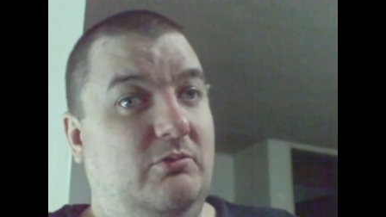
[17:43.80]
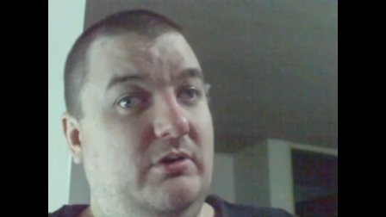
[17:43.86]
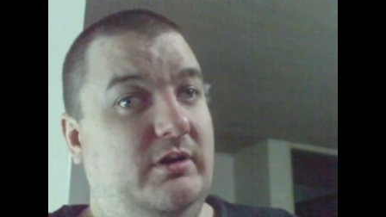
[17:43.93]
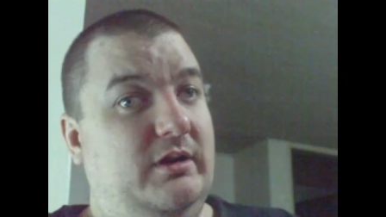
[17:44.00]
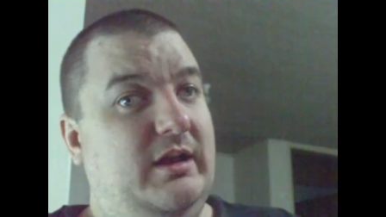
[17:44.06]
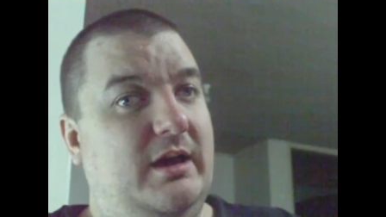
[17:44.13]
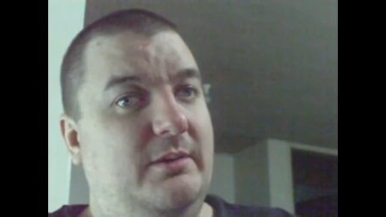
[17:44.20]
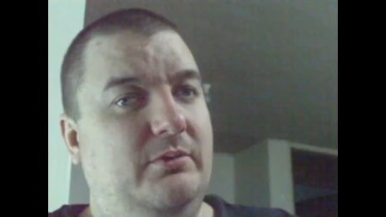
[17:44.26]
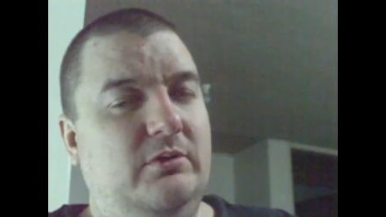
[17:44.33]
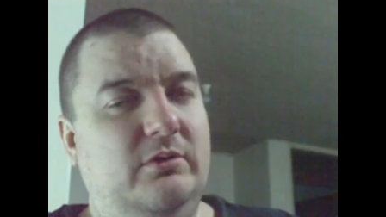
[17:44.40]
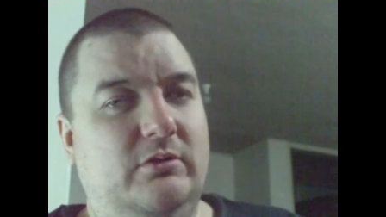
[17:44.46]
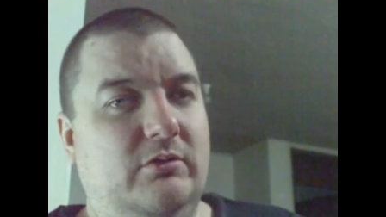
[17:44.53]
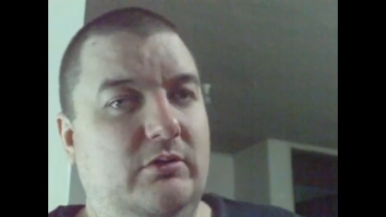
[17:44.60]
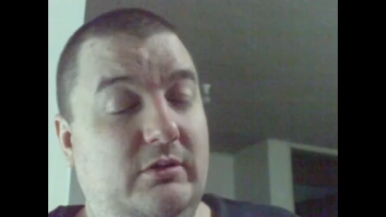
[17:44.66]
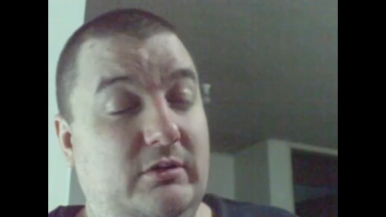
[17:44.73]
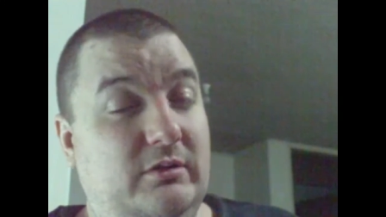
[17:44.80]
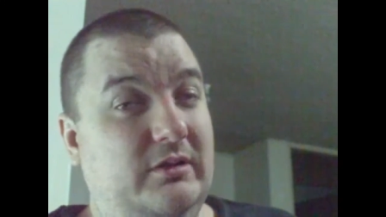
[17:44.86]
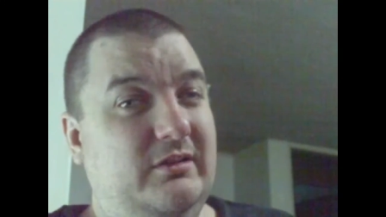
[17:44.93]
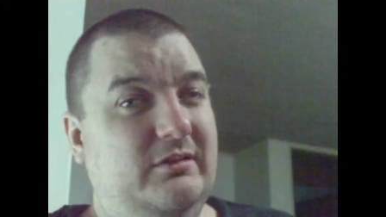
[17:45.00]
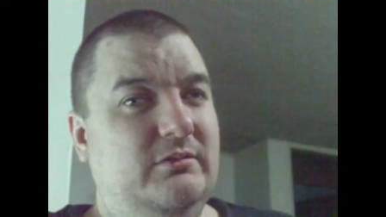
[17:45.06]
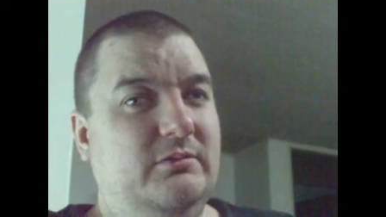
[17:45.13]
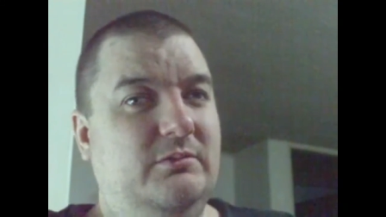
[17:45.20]
what had happened, or
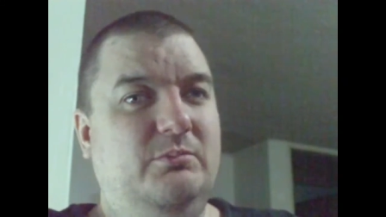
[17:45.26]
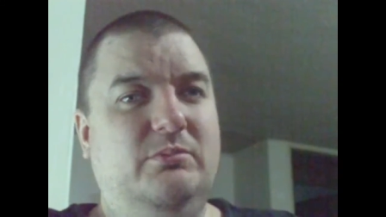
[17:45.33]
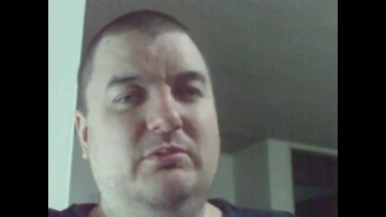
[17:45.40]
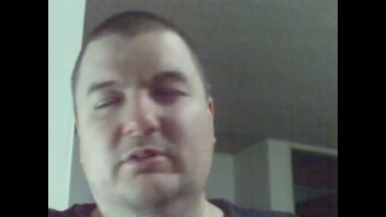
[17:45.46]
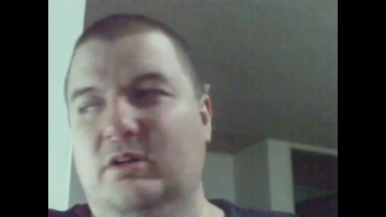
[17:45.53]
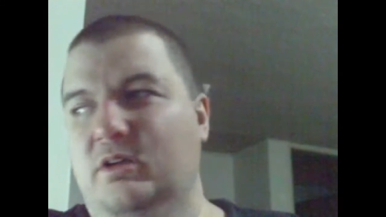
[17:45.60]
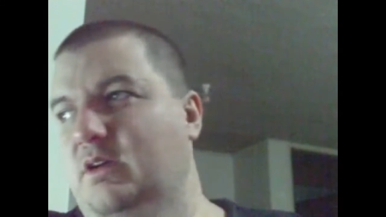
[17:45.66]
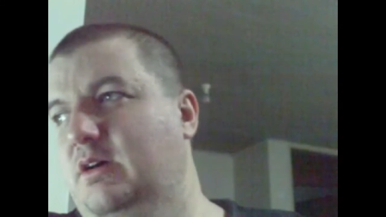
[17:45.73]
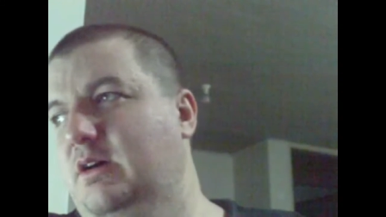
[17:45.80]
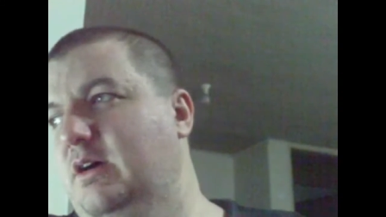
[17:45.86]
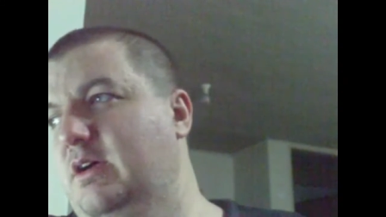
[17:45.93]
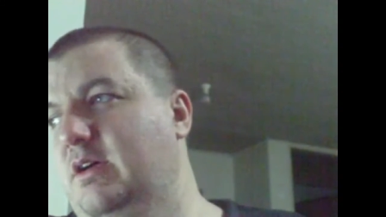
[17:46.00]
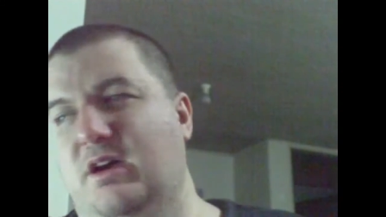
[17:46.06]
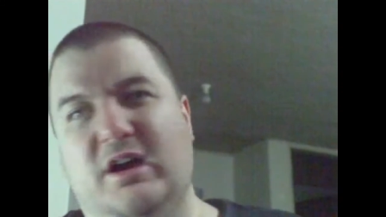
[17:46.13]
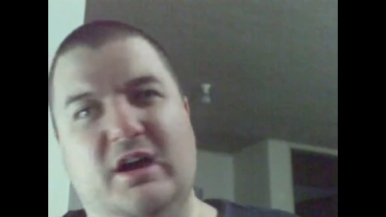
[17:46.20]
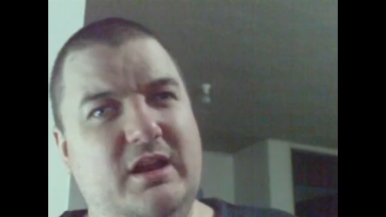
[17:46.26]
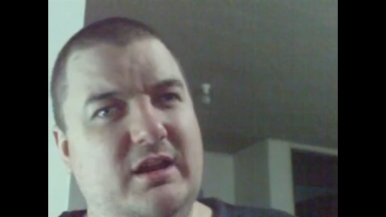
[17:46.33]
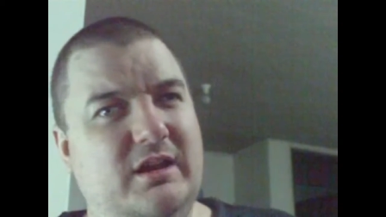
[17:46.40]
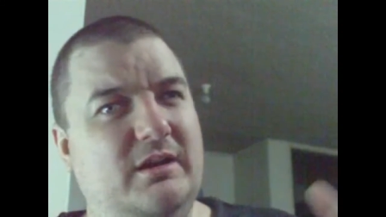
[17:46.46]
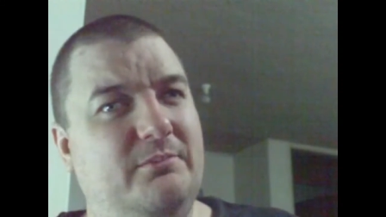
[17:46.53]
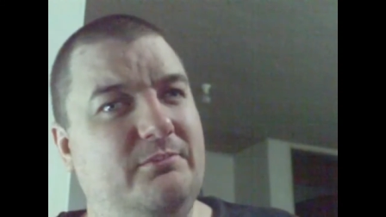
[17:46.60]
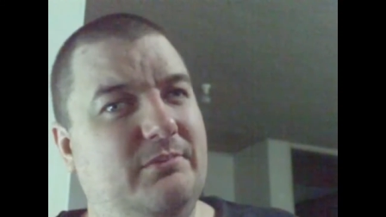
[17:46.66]
I
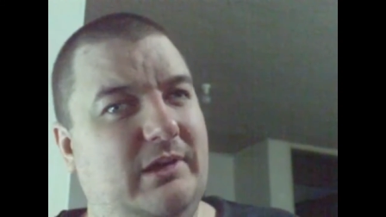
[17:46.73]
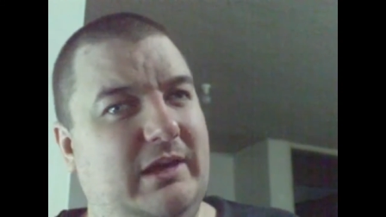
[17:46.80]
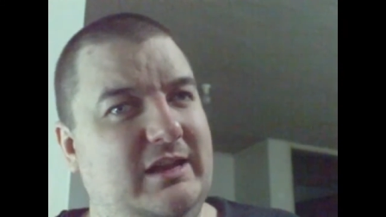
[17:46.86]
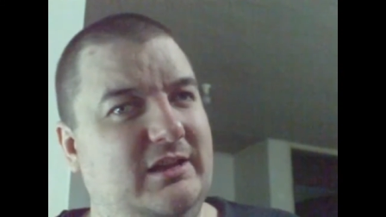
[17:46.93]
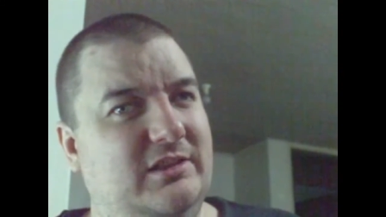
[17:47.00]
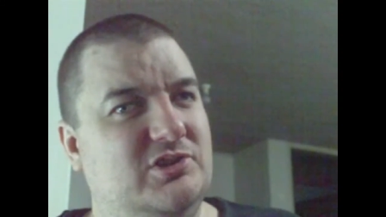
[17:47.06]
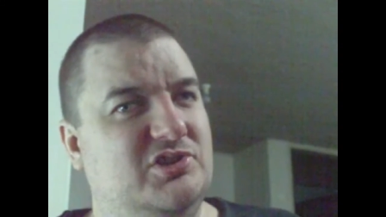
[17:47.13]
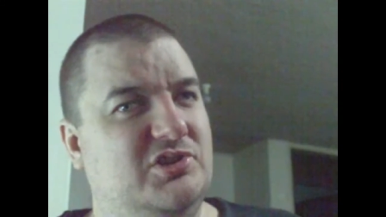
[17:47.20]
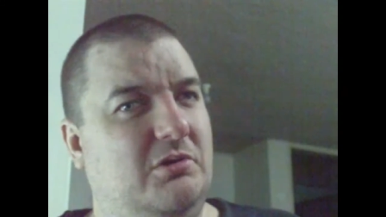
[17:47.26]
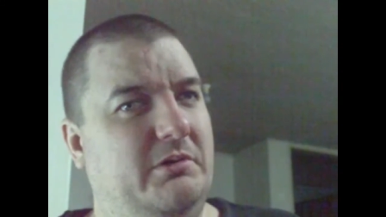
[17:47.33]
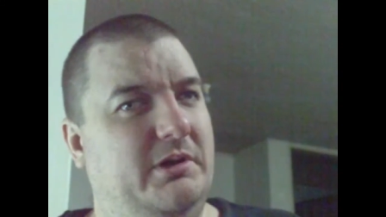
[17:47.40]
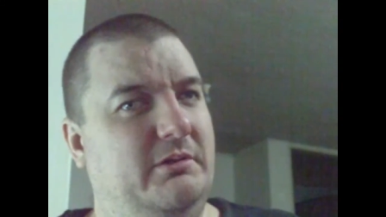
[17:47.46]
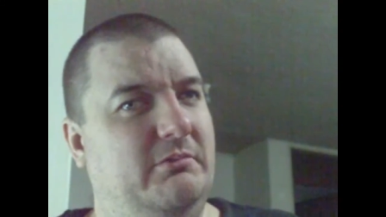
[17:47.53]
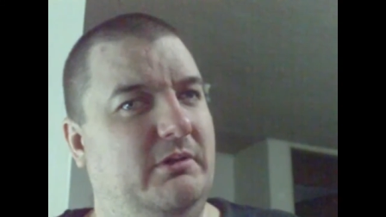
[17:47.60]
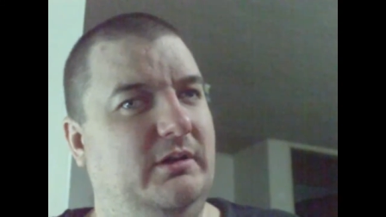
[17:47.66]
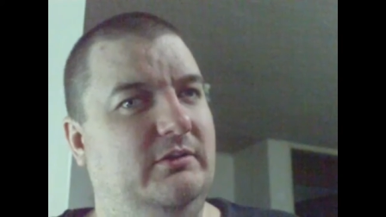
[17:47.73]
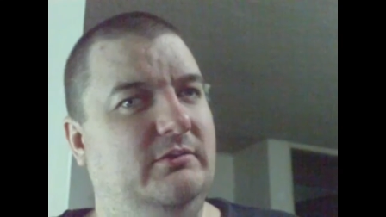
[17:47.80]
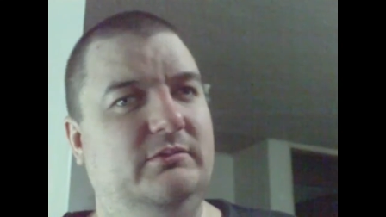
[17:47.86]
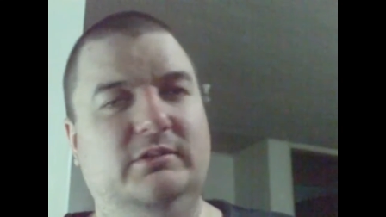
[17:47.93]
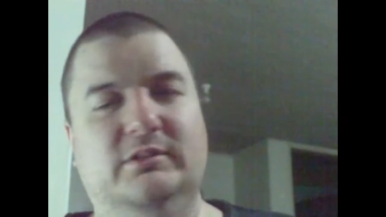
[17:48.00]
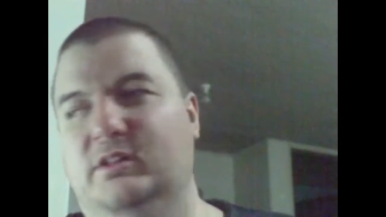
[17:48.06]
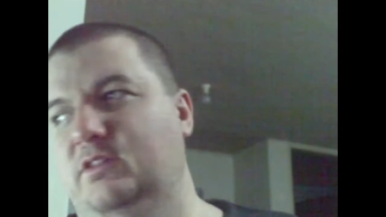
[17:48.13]
ended up getting the show anyway.
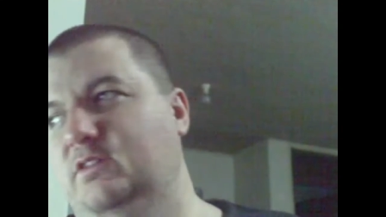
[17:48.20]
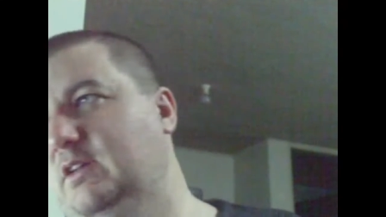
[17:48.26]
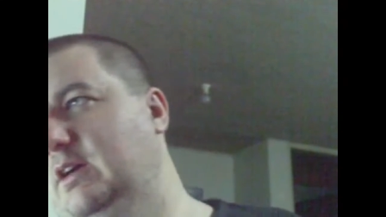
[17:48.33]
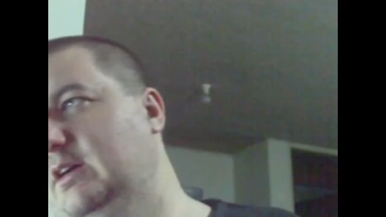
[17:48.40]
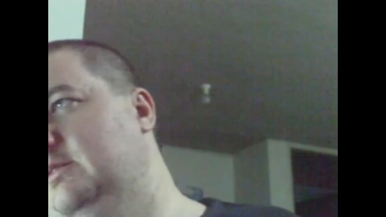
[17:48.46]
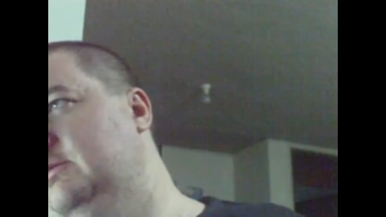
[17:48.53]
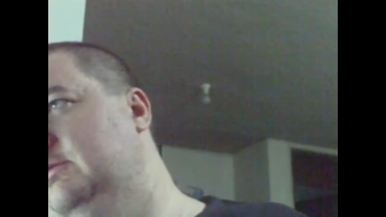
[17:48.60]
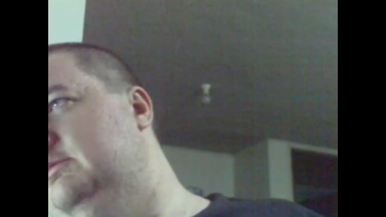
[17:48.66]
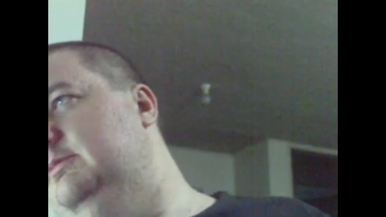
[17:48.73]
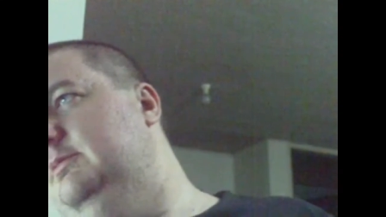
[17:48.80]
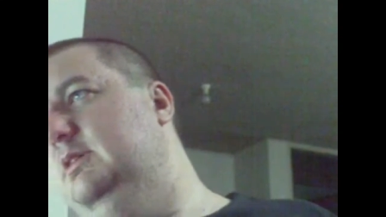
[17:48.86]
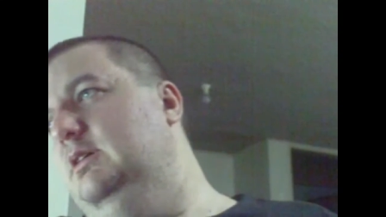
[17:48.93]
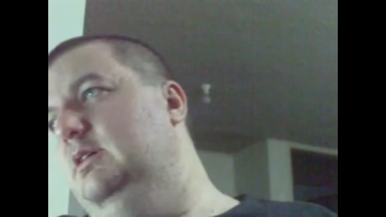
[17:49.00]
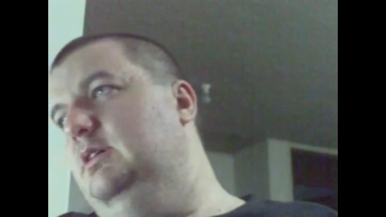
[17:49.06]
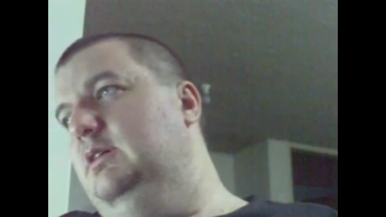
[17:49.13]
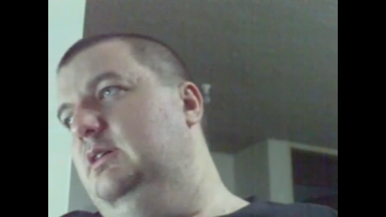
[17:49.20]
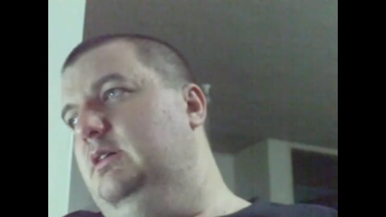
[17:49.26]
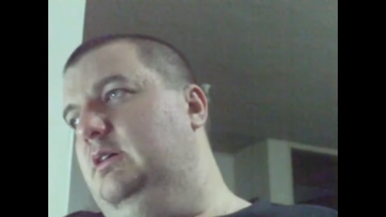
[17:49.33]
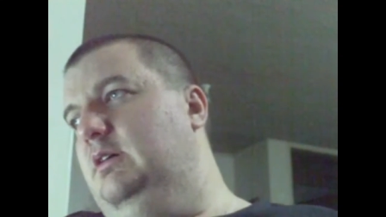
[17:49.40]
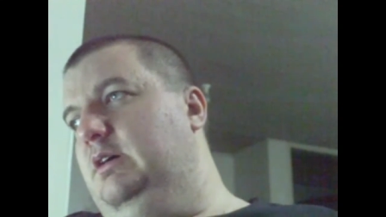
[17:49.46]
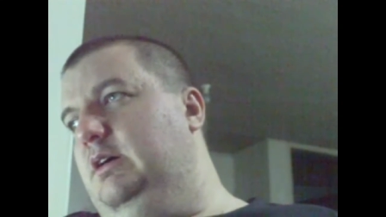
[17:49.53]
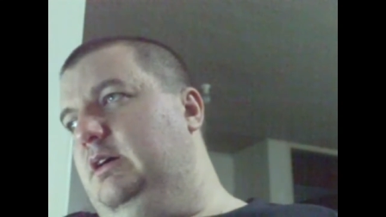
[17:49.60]
Let's say,
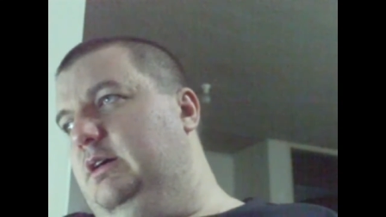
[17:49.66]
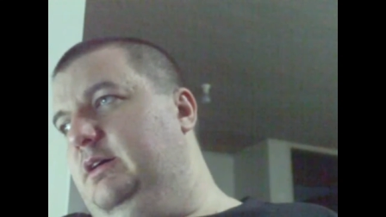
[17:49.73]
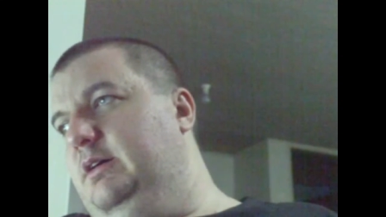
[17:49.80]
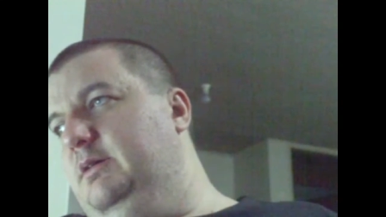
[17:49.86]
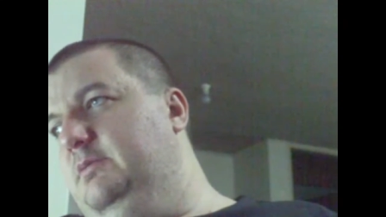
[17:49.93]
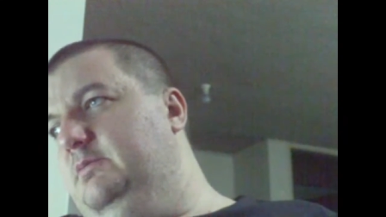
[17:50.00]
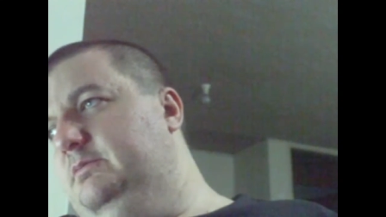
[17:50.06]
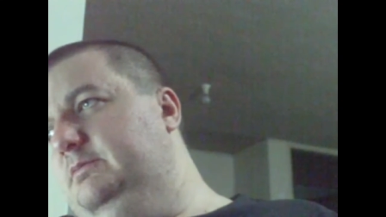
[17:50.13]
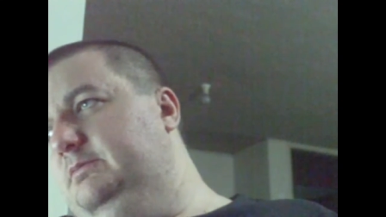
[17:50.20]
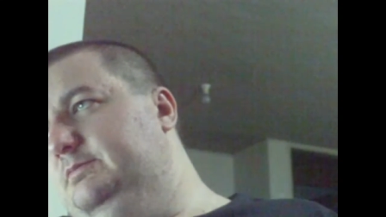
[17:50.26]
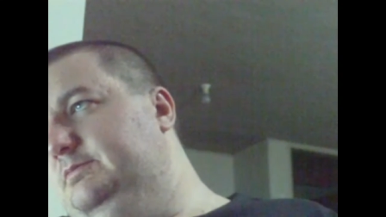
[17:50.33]
yeah.